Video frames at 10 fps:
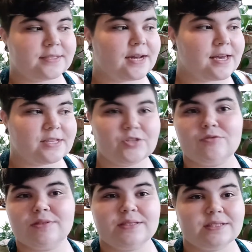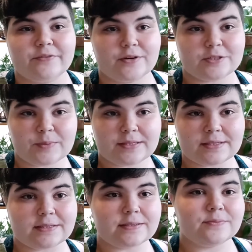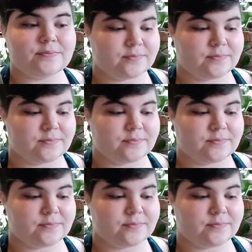and I can do it with just different species.